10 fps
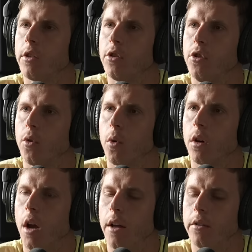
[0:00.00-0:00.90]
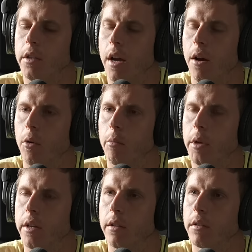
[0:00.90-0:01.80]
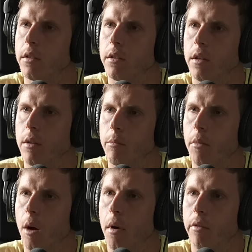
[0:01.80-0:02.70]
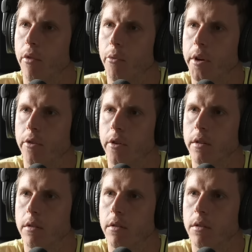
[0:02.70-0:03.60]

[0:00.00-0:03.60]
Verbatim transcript: has your LDL been above 300?